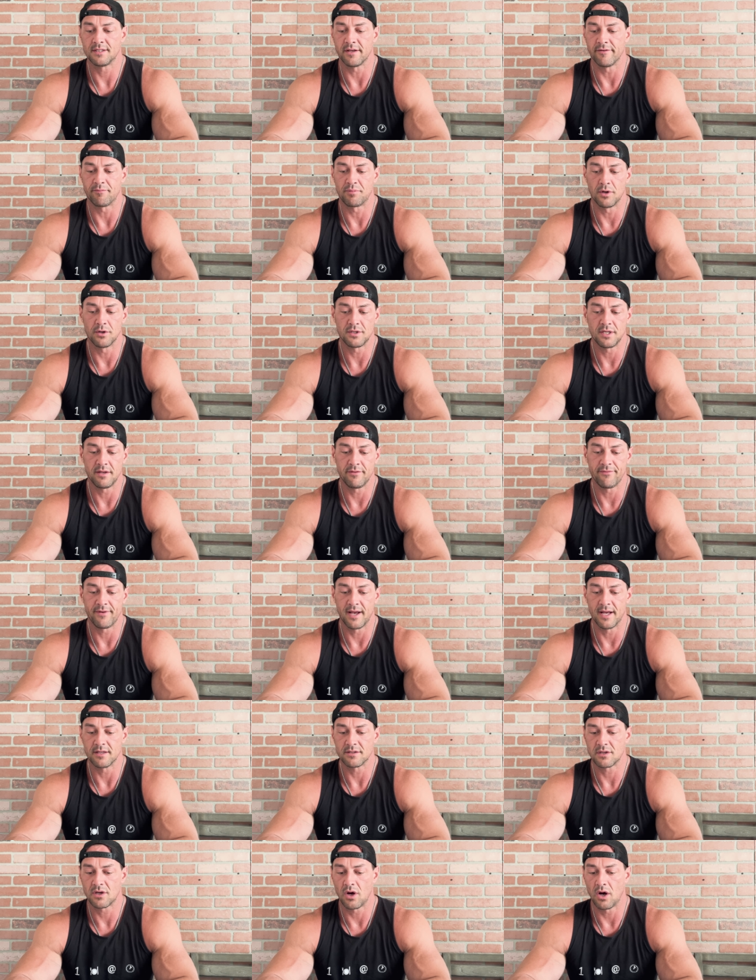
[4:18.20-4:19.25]
of protein,
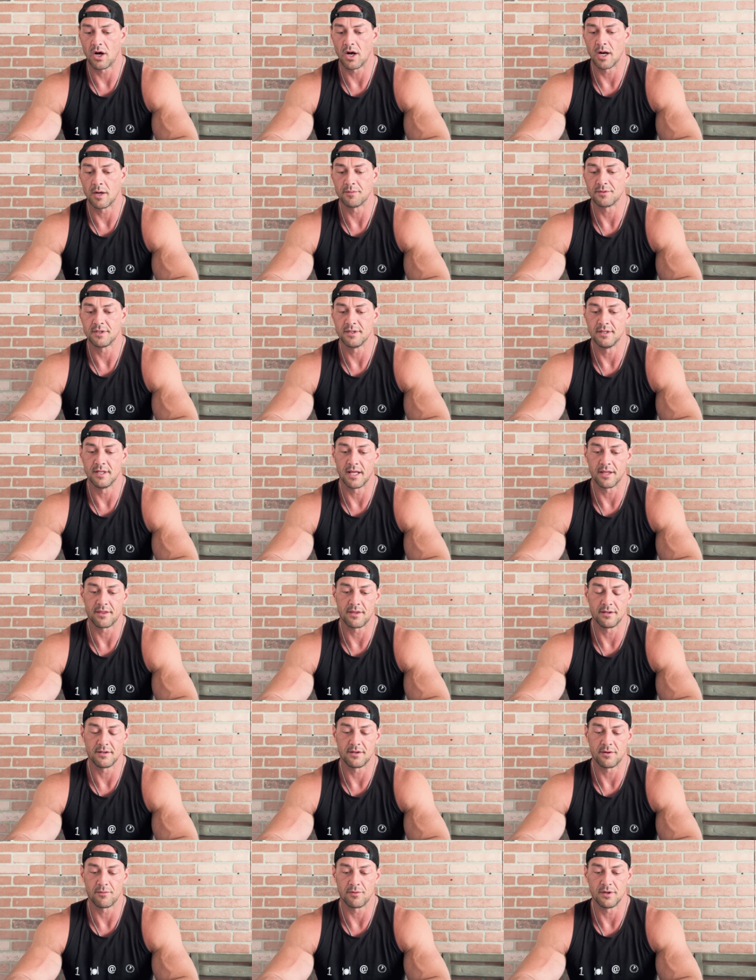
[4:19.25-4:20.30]
fats, carbs,
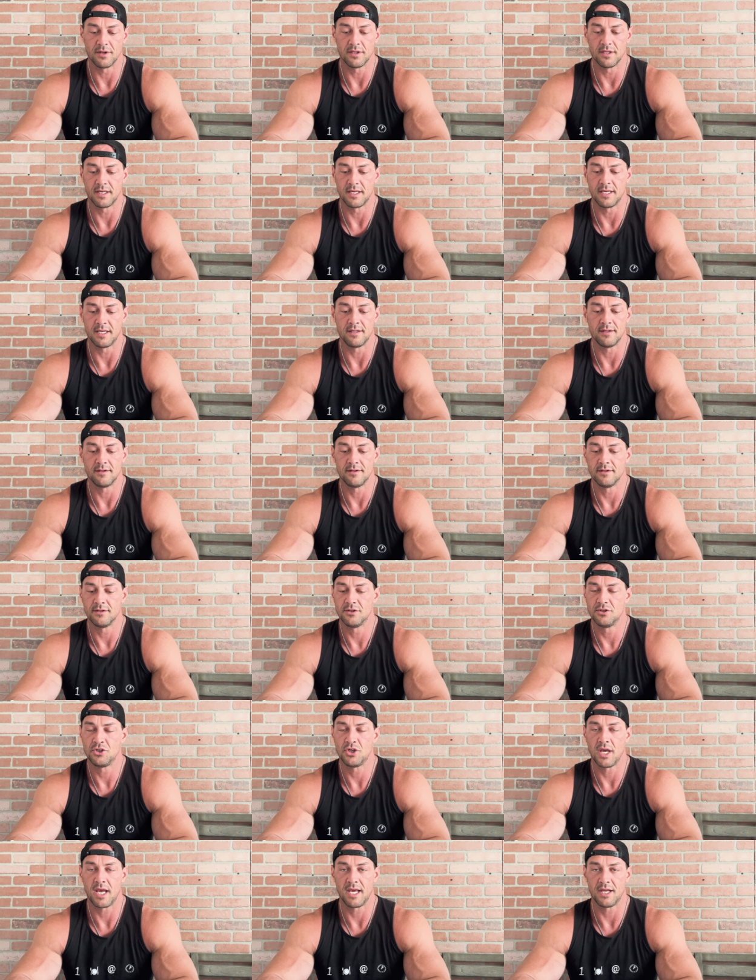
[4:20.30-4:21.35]
nothing to really
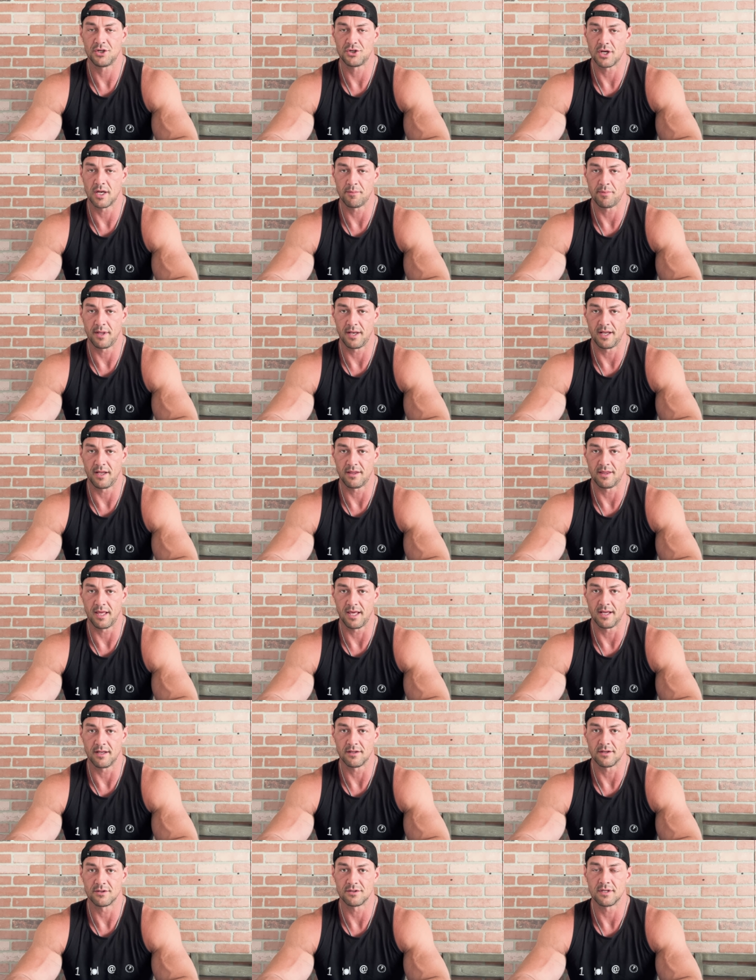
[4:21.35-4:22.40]
change up
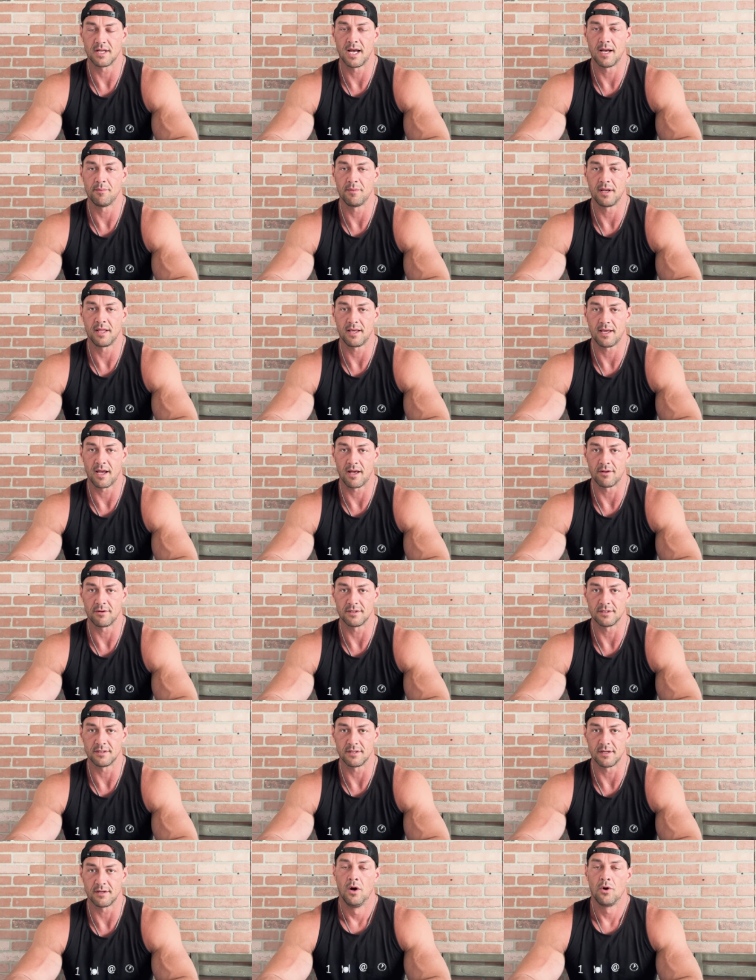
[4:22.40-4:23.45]
anything. There's not many
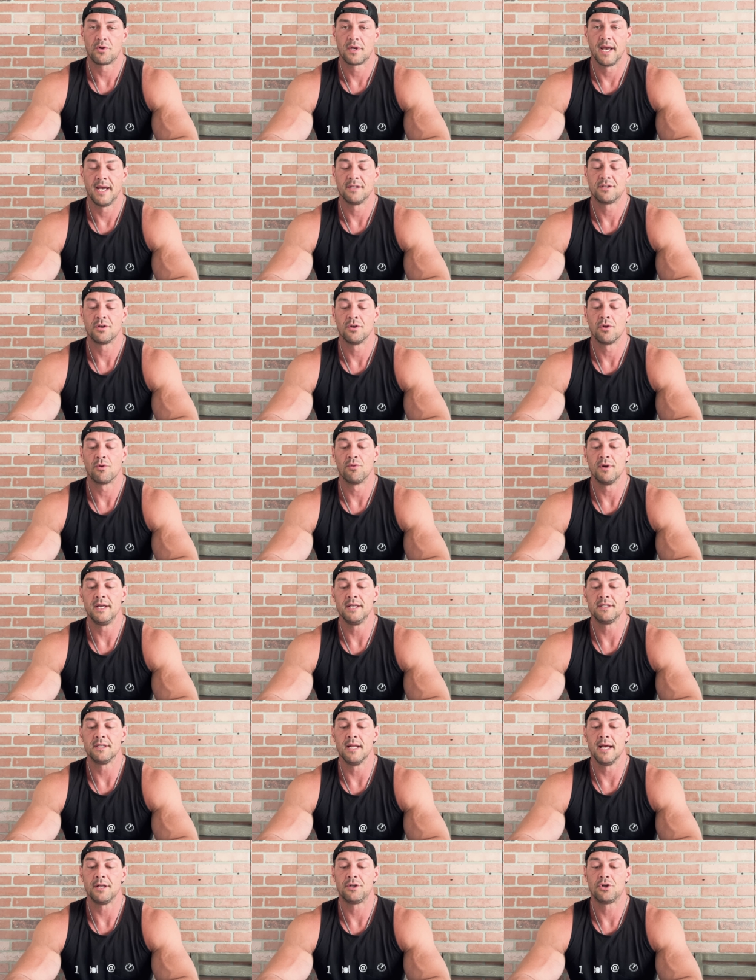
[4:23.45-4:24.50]
calories in there. Okay, so the
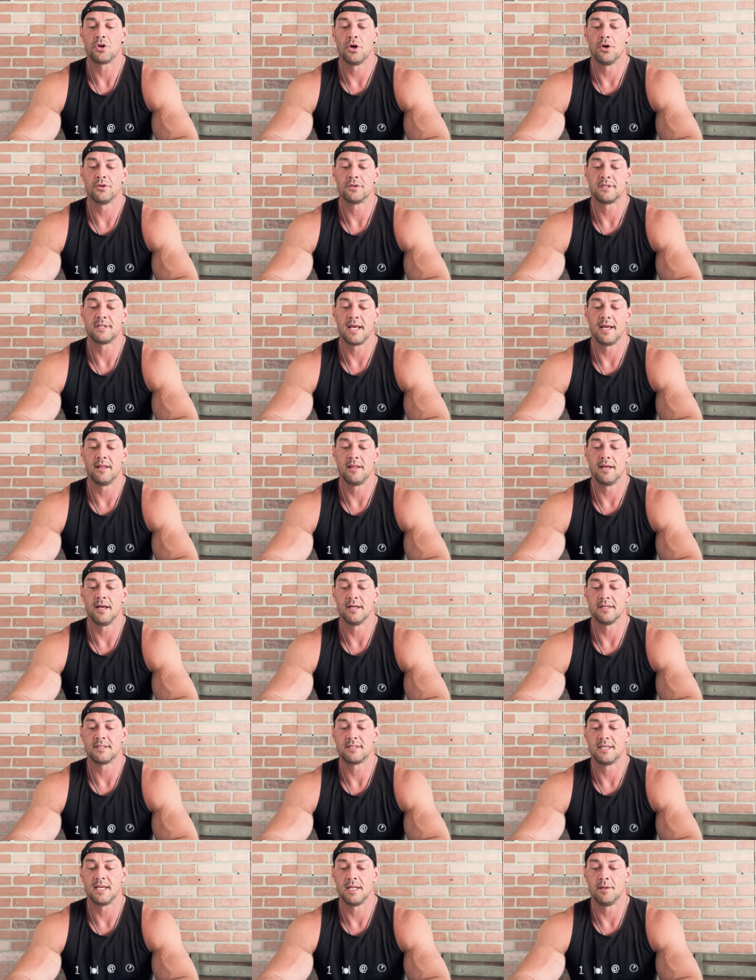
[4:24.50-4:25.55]
reason I chose
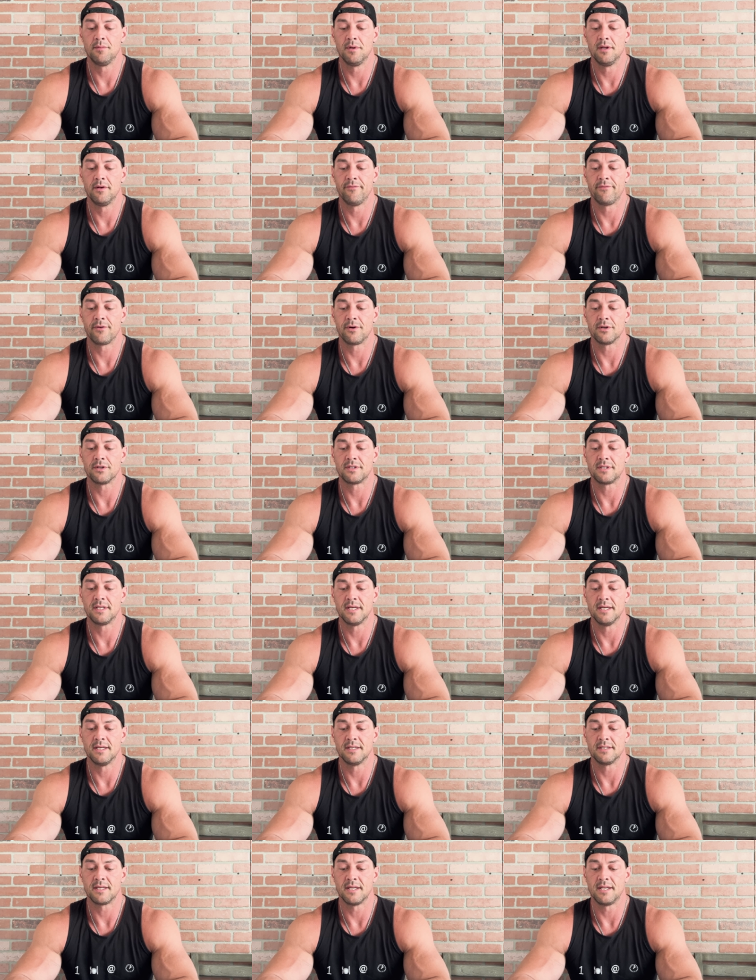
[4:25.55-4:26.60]
Ceylon cinnamon
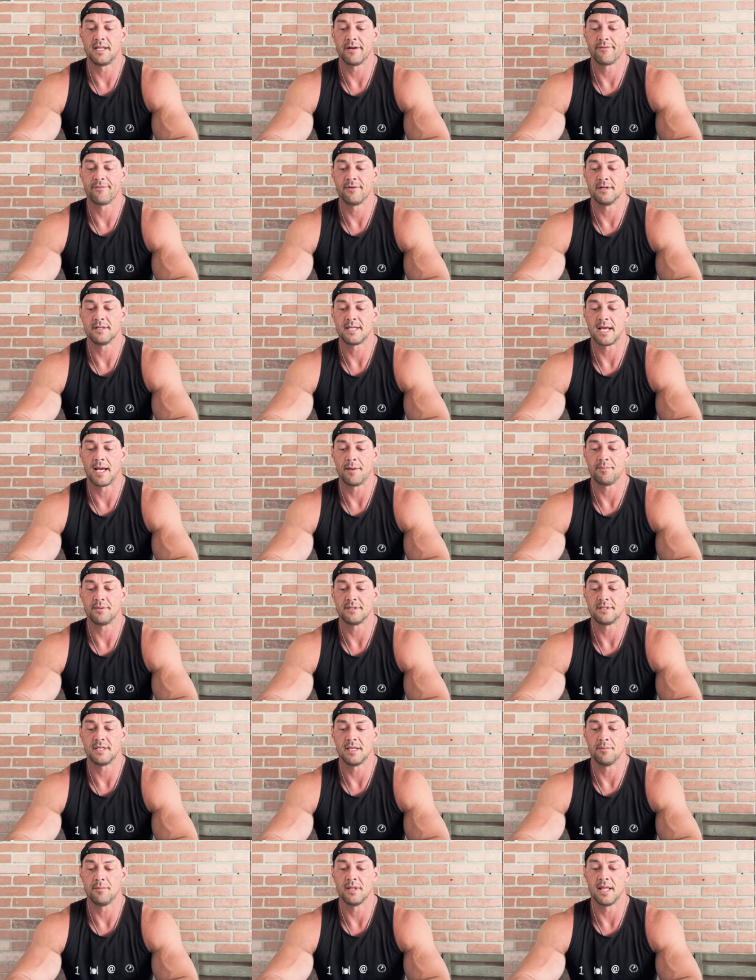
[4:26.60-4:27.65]
versus a different type of
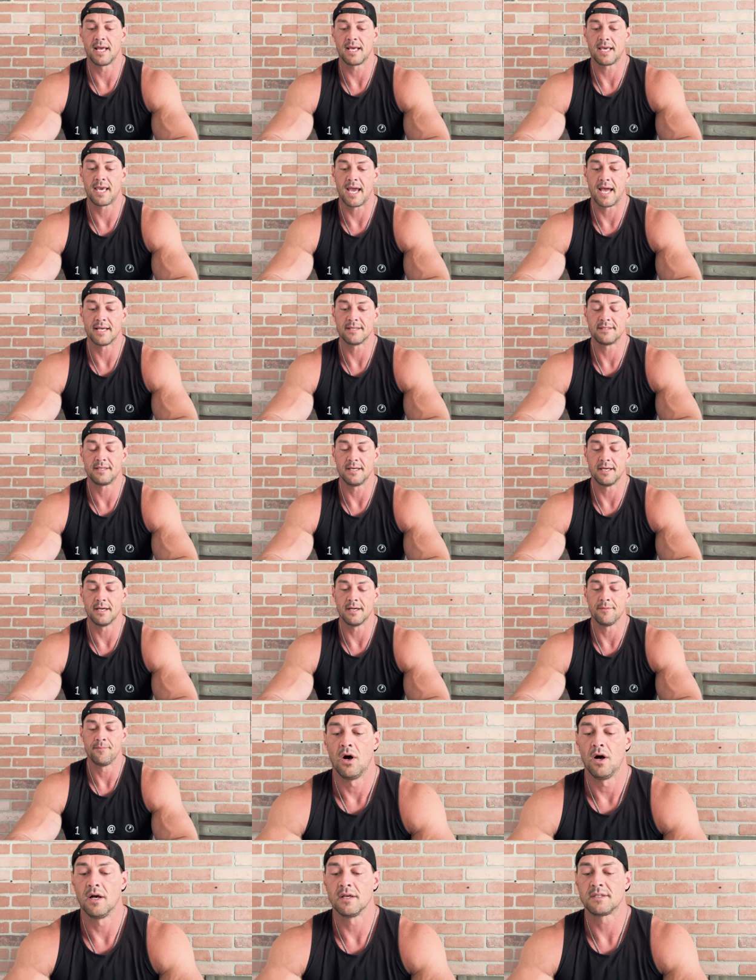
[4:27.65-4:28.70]
cinnamon like
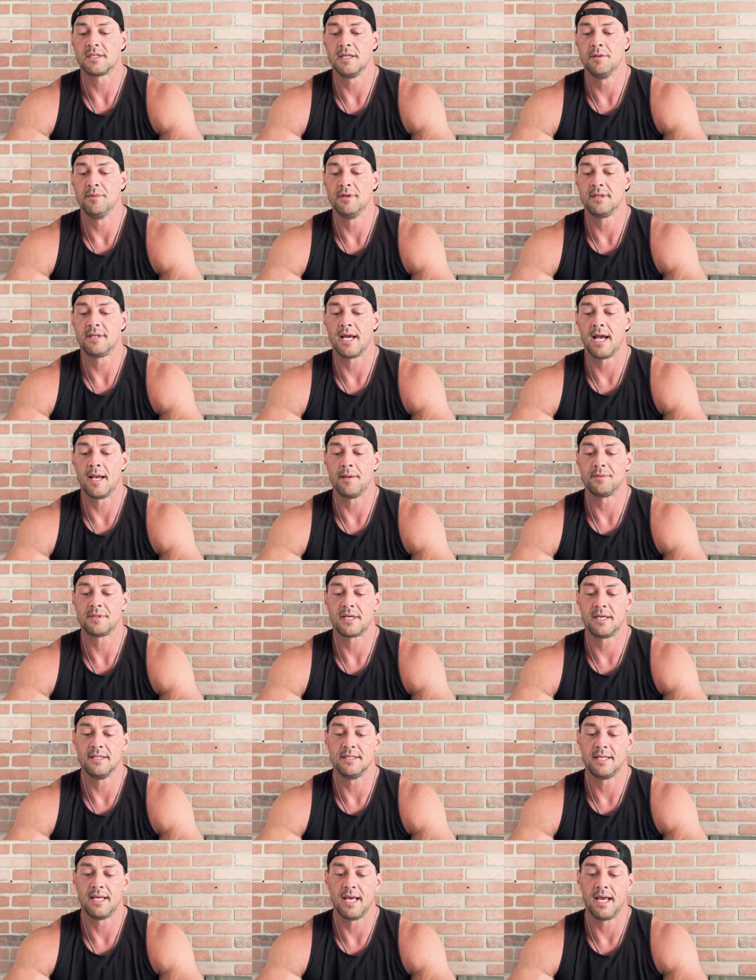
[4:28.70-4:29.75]
cassia, all cinnamon types
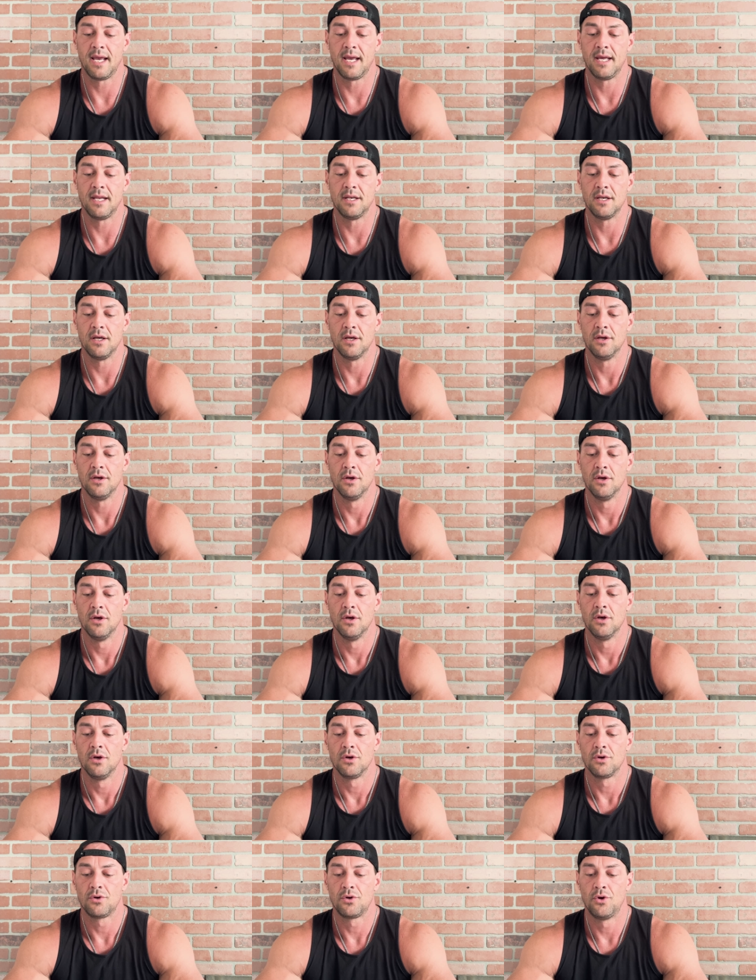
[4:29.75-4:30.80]
contain
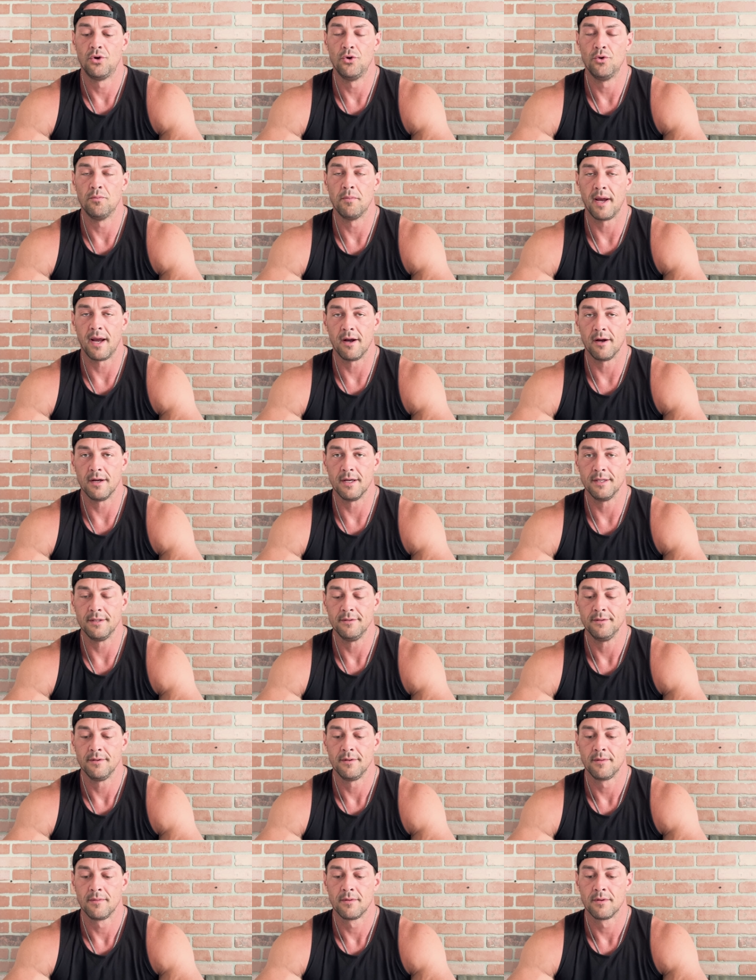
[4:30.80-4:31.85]

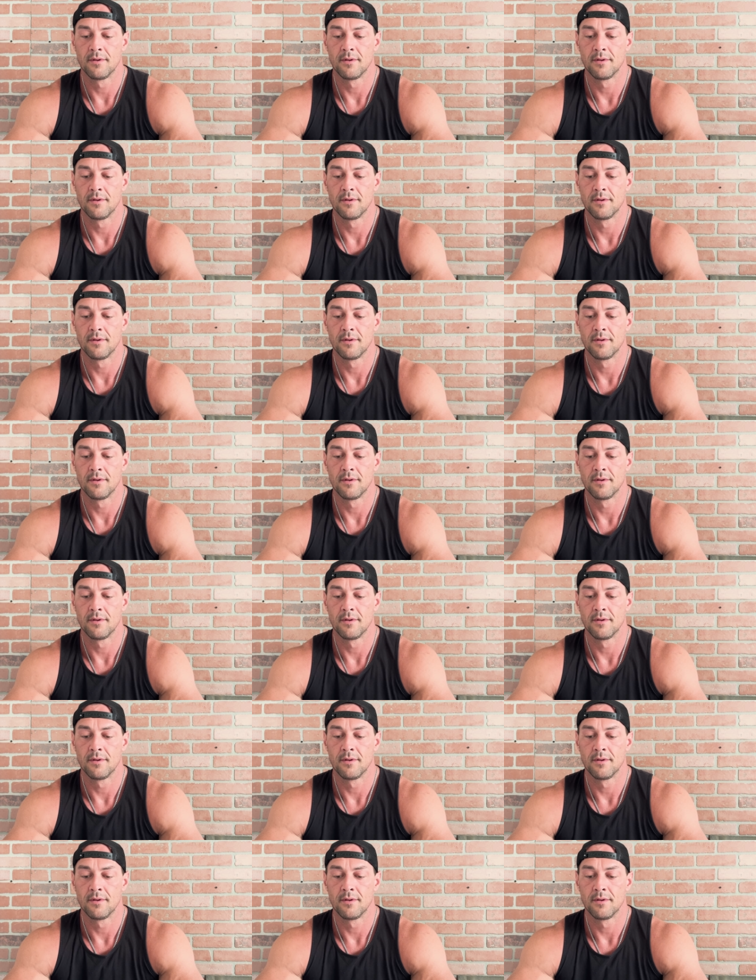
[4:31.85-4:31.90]
coumarin,